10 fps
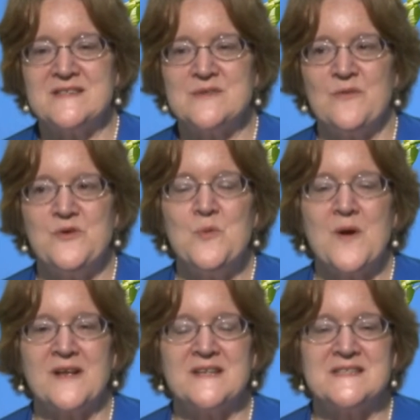So if you
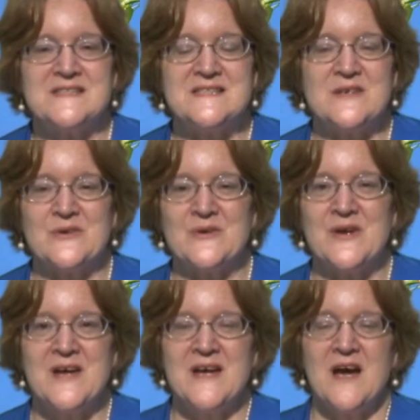want to consider
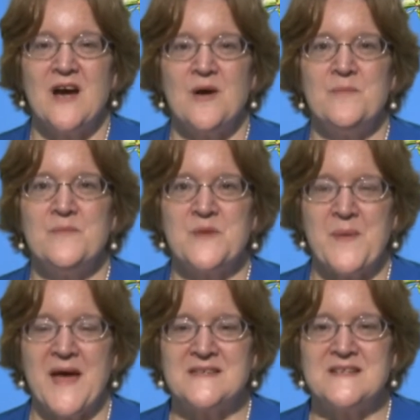the
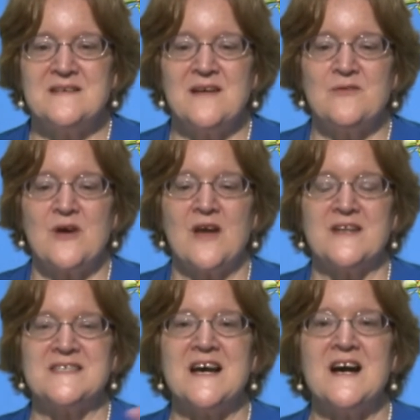passing level on
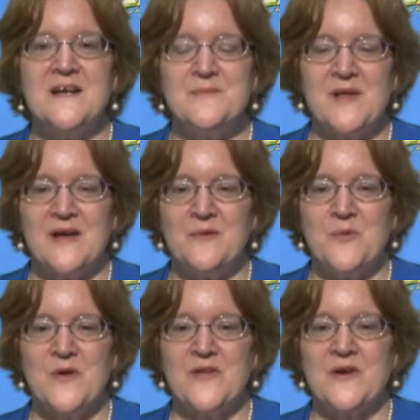a timeline
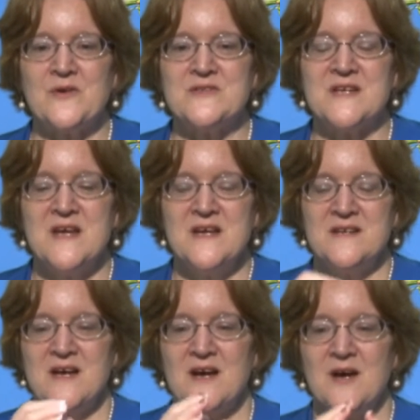where there's
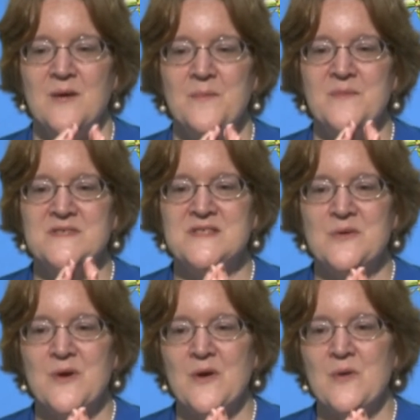
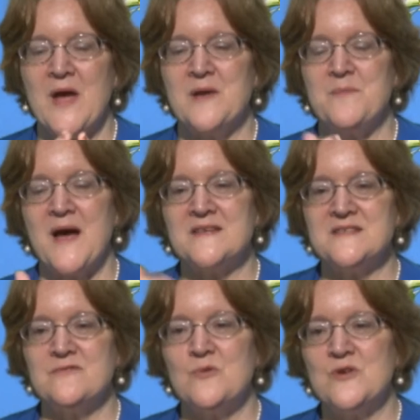0 and
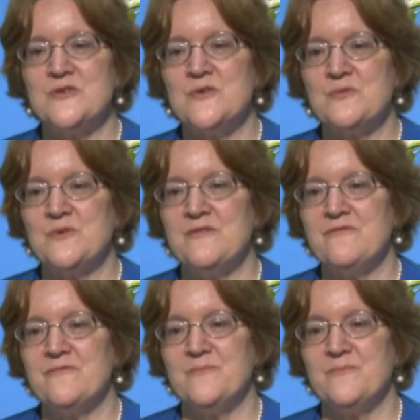positive 1, 2, 3,